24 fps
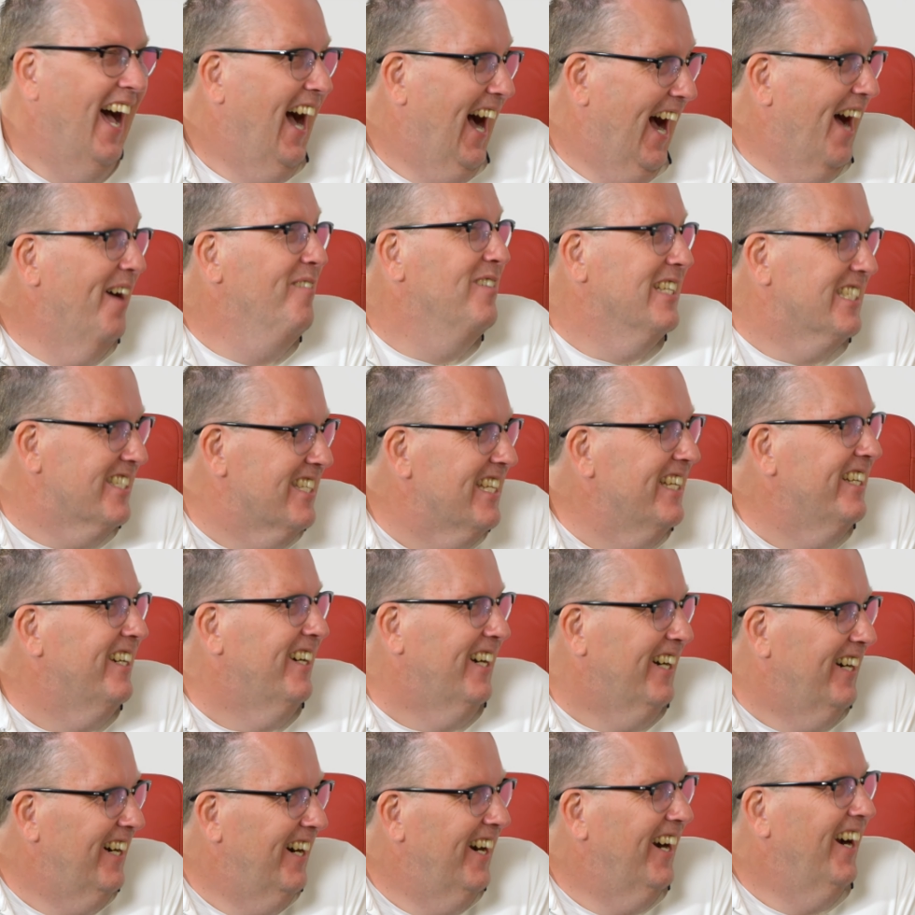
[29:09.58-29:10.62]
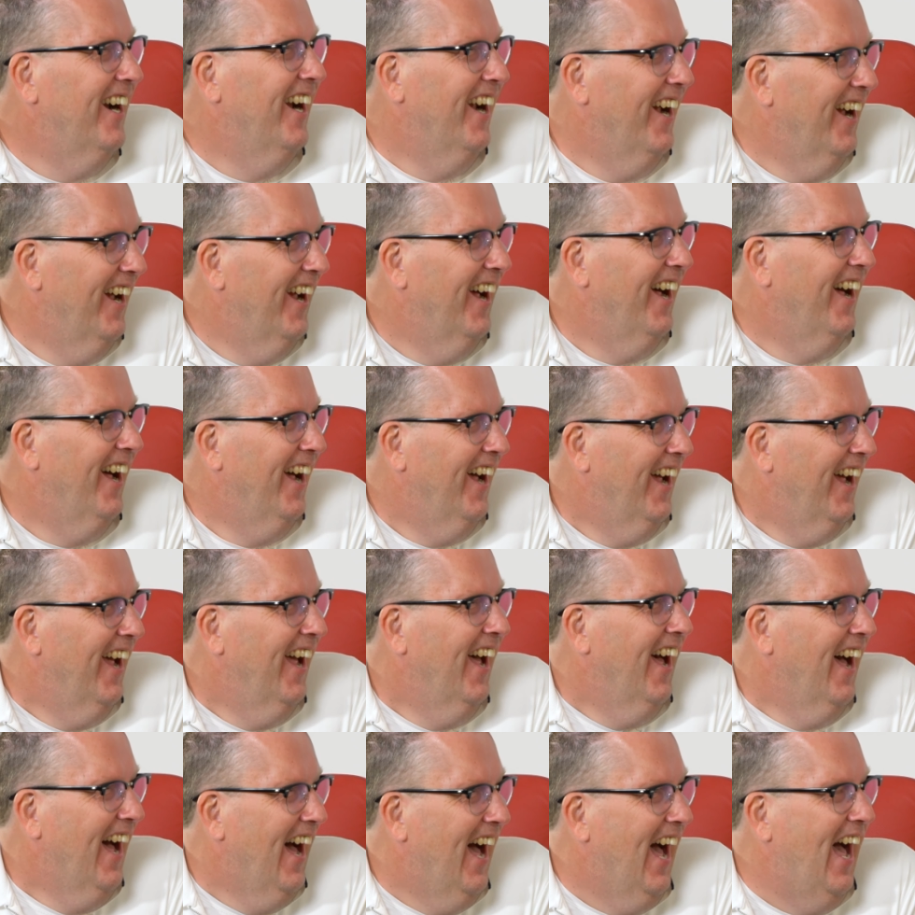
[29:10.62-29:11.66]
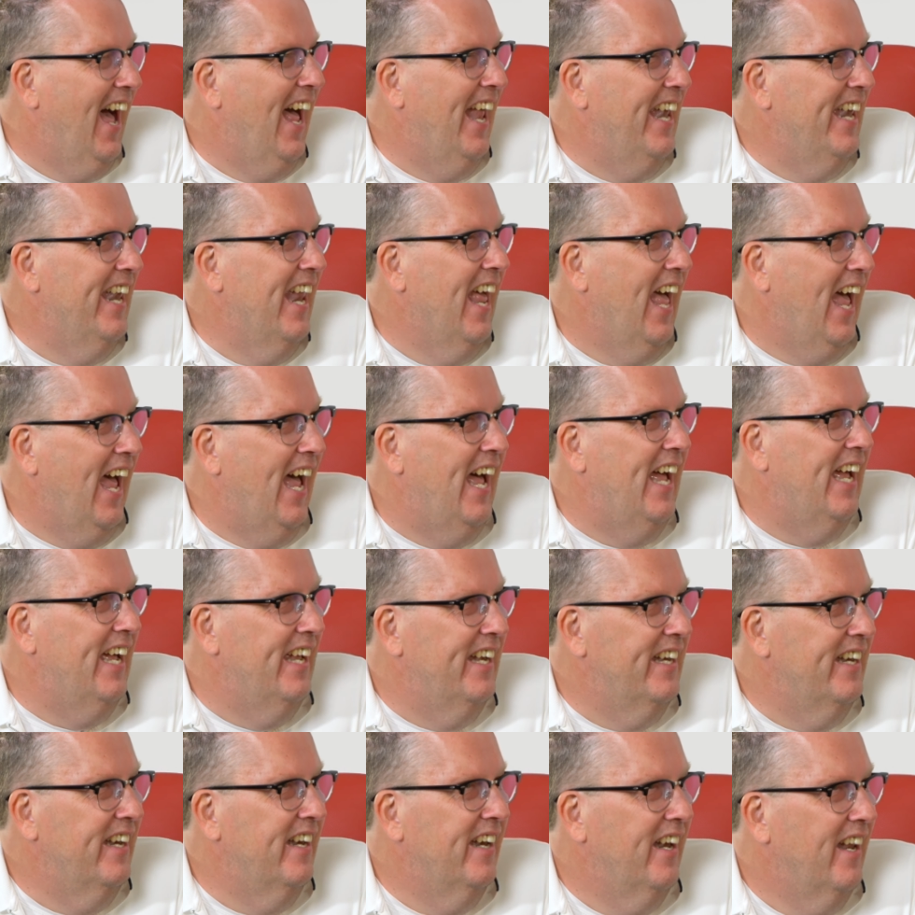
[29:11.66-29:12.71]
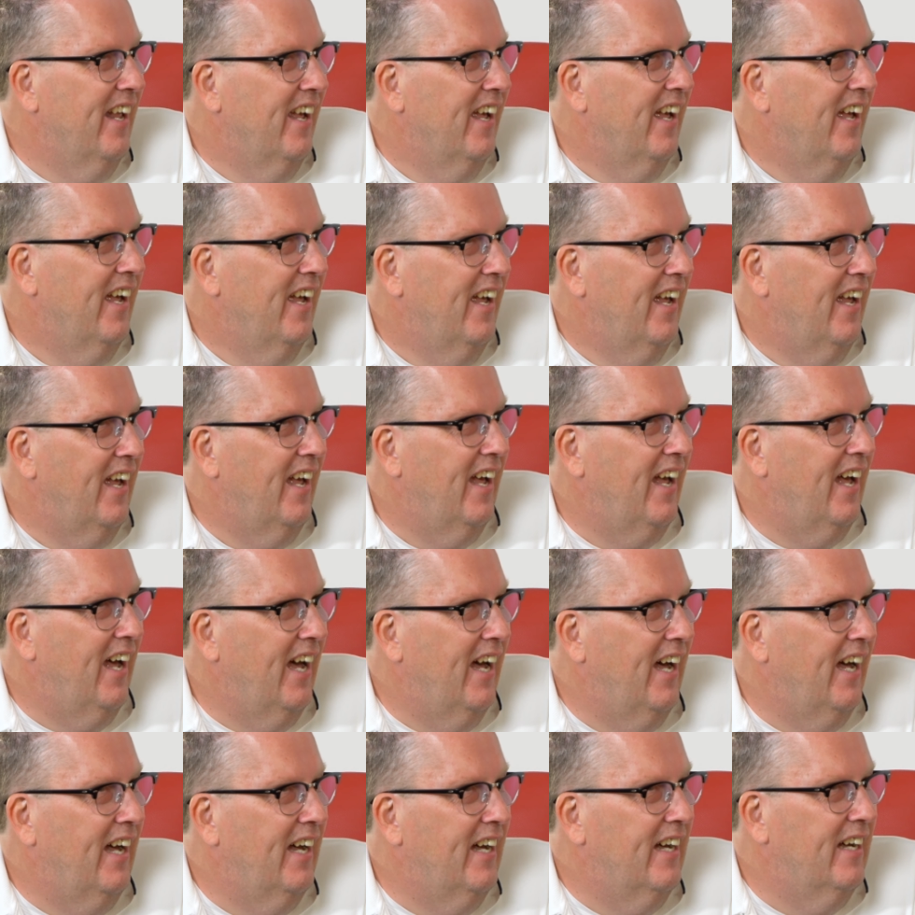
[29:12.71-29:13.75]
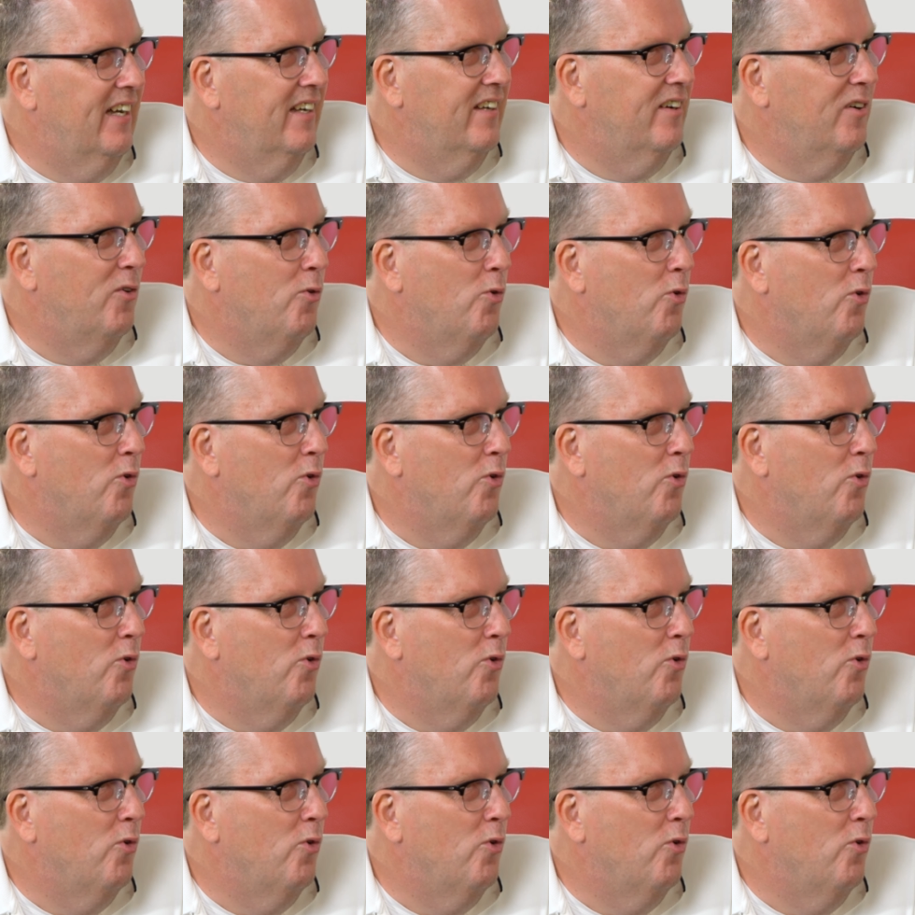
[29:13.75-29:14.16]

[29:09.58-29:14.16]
I'm a sinner. So, so am I. and and uh,